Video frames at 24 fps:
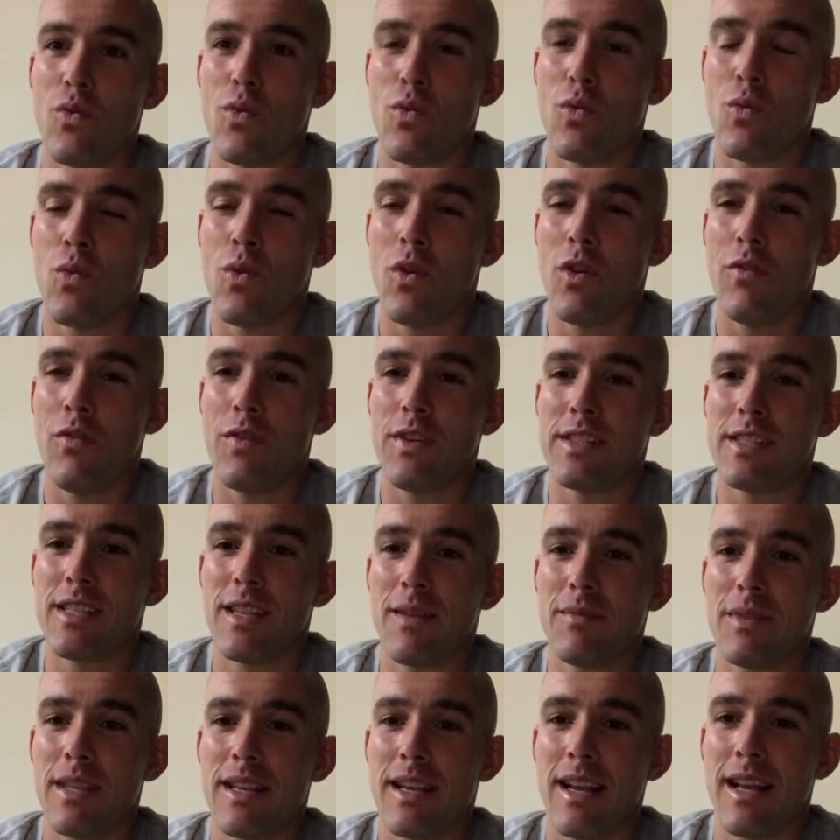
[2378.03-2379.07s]
wolf is
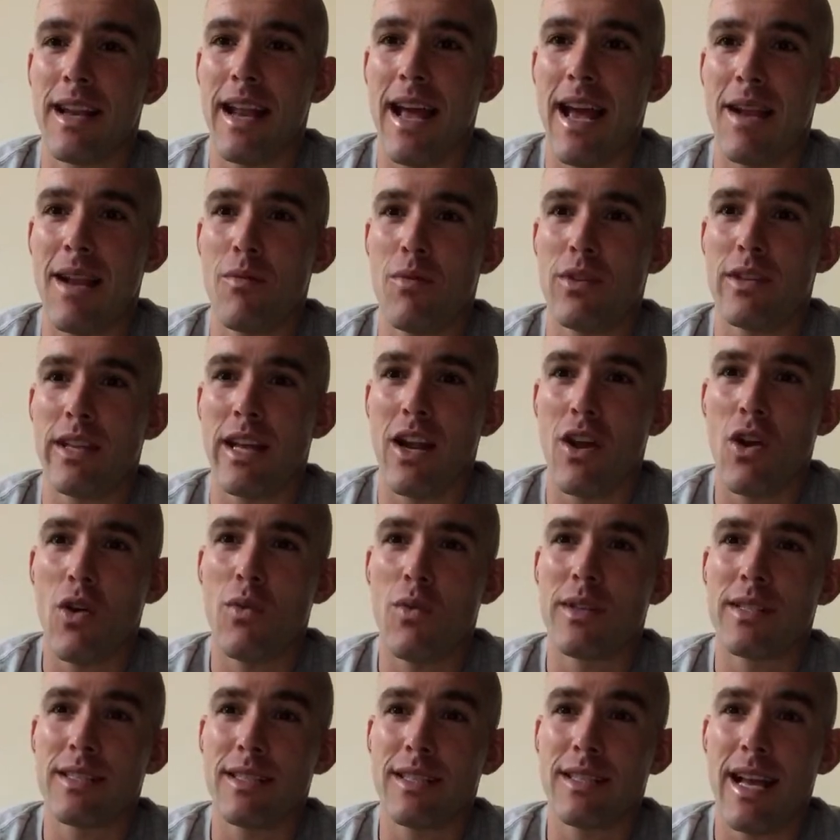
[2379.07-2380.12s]
something an animal that I
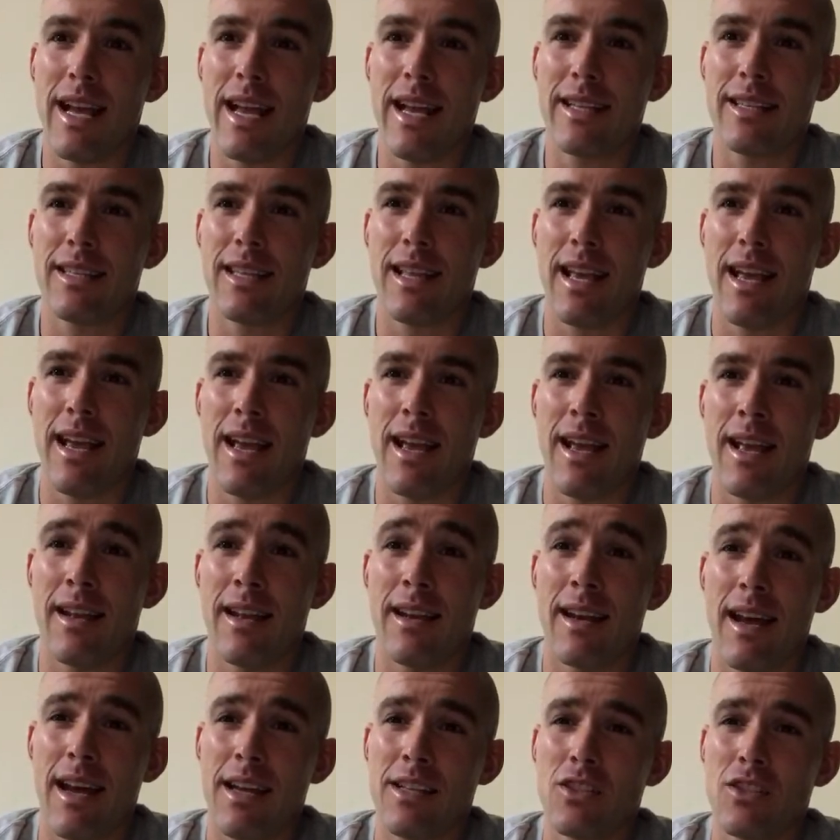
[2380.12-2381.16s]
always liked and
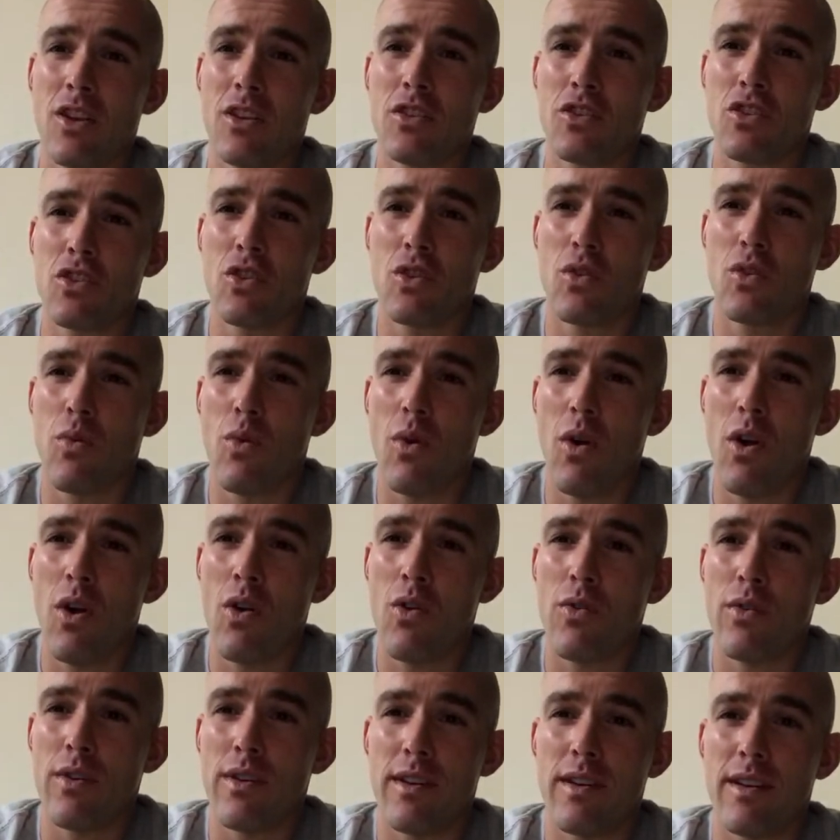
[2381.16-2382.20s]
I saw this
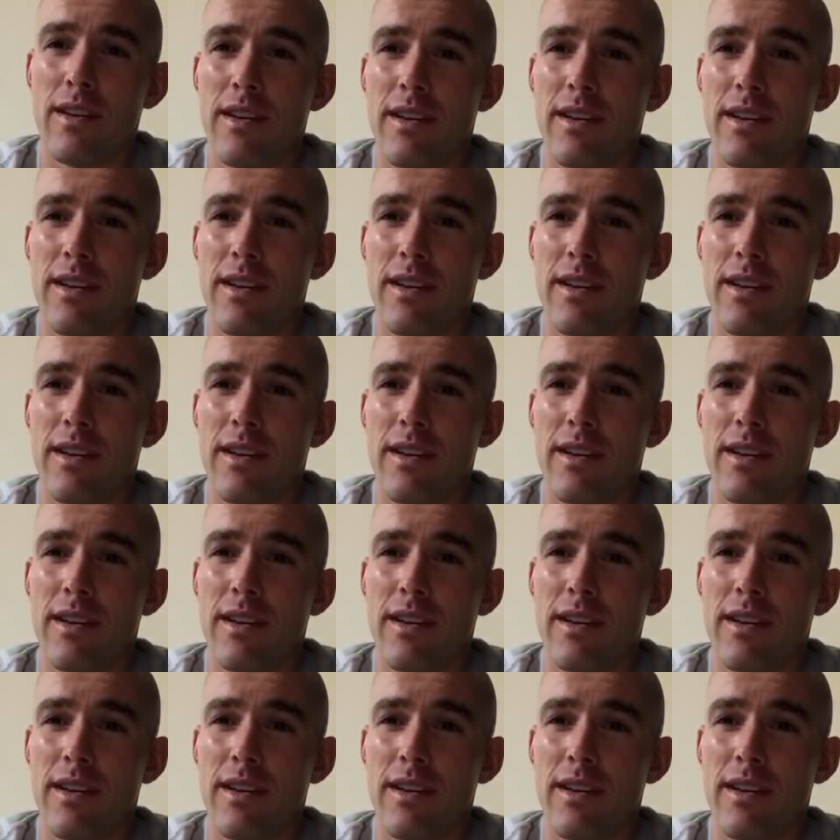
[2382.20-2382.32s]
quote